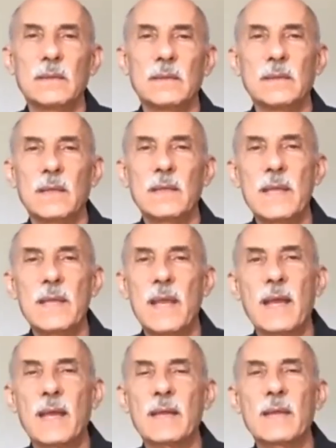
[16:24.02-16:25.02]
In the
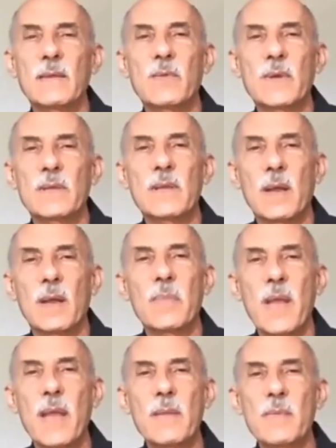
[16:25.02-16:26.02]
end, when a
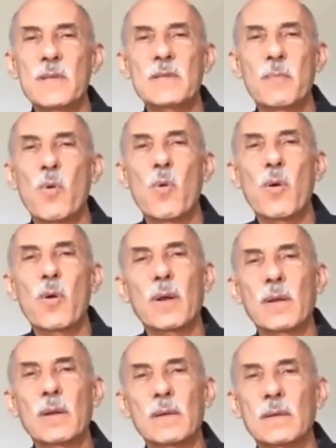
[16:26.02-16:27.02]
baby is
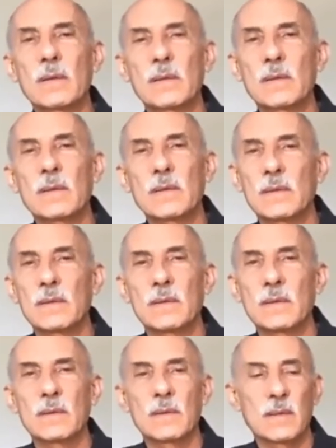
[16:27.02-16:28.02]
born,
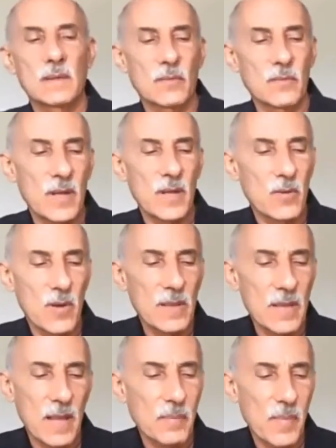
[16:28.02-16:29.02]
we greet
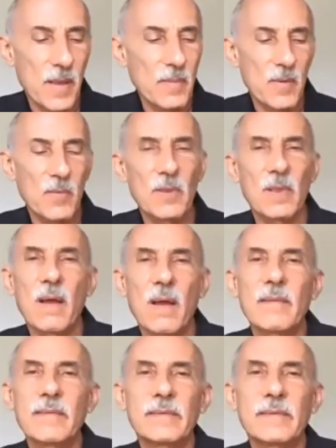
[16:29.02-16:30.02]
that baby with
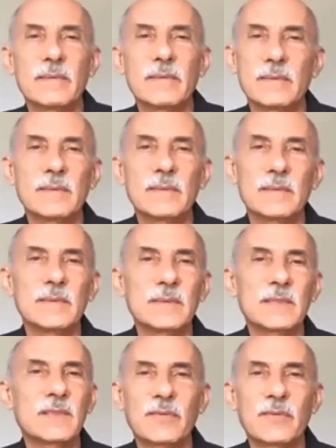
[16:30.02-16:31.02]
love.
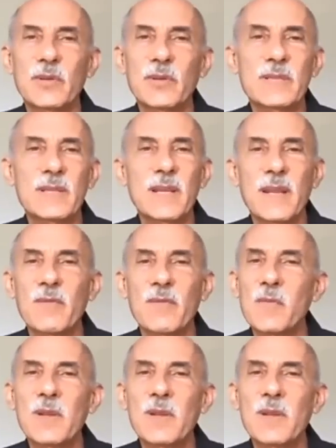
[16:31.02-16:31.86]
It's the first thing. Everybody